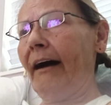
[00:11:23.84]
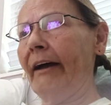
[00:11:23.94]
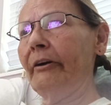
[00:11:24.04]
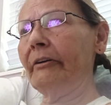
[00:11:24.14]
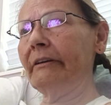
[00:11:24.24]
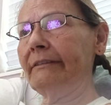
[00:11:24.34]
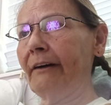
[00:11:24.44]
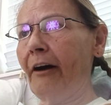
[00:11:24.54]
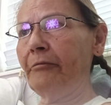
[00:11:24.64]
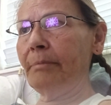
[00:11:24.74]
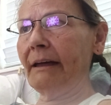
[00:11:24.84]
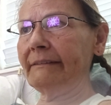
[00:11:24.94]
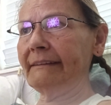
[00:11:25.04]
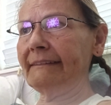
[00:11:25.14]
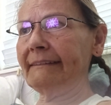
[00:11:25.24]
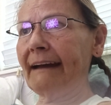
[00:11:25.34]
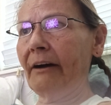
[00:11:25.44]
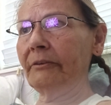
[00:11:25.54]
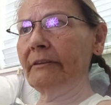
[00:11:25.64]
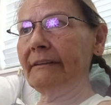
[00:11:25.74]
I heard a soft, pleasant
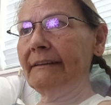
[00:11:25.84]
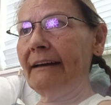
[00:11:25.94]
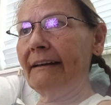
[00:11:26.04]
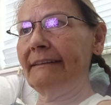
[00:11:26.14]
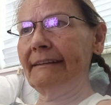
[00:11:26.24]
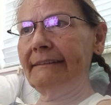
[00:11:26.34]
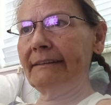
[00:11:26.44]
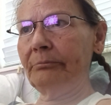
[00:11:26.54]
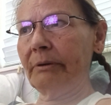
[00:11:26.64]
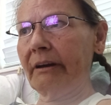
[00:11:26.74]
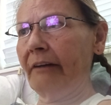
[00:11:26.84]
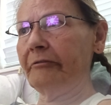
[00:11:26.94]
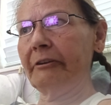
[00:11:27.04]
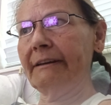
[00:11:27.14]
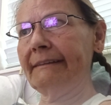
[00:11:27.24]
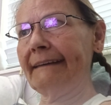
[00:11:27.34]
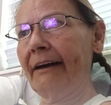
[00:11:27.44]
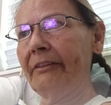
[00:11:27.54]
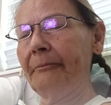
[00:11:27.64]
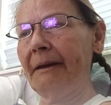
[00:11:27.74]
sound, a distant but comforting
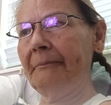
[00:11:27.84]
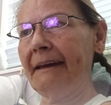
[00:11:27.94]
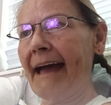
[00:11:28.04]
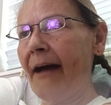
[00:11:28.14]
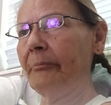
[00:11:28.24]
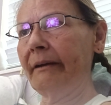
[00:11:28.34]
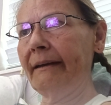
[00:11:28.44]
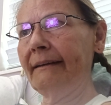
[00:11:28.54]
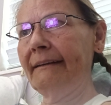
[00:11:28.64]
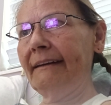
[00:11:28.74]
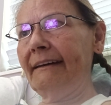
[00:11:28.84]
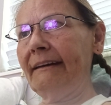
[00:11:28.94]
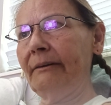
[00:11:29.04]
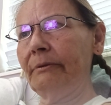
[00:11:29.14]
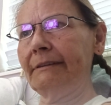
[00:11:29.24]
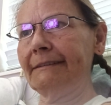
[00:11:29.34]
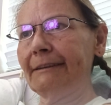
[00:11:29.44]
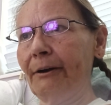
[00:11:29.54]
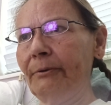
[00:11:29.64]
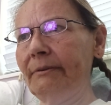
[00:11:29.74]
sound that made me happy. It was a
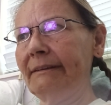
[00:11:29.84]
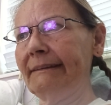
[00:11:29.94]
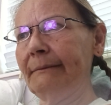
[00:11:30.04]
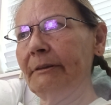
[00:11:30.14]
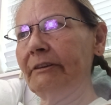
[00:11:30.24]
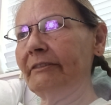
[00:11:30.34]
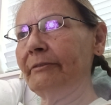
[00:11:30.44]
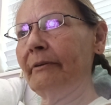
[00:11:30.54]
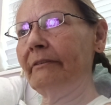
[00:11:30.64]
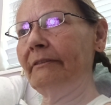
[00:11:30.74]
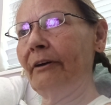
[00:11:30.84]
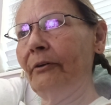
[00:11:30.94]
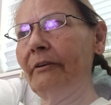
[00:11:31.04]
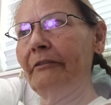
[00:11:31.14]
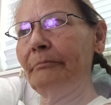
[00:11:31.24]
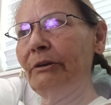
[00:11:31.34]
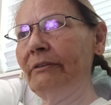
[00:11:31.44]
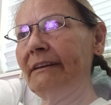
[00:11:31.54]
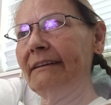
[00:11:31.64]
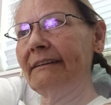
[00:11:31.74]
tone similar to a note of
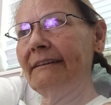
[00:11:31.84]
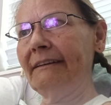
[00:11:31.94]
music,